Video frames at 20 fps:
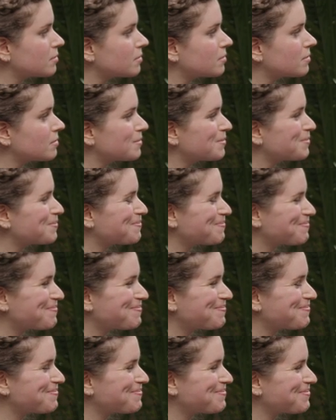
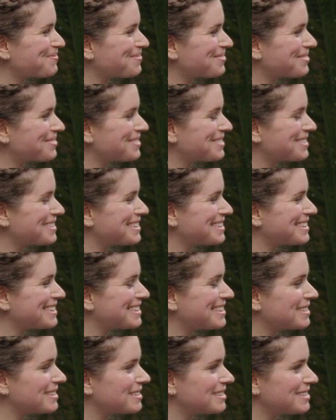
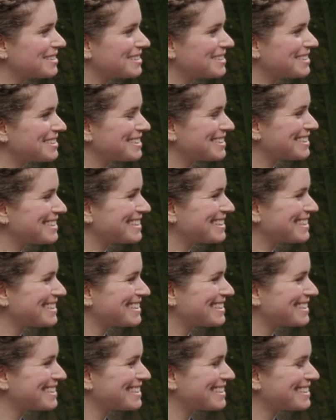
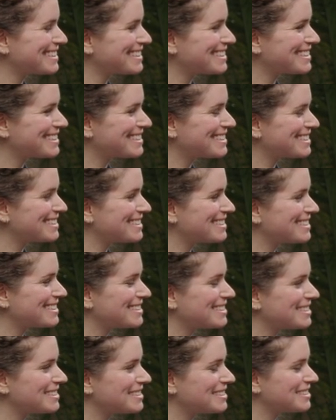
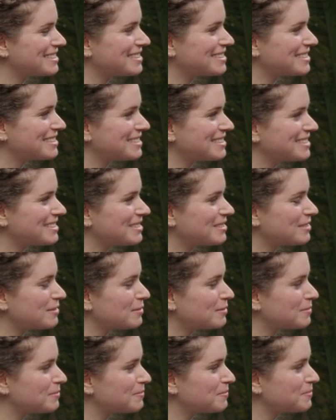
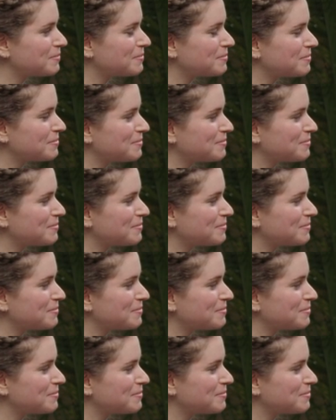(silent)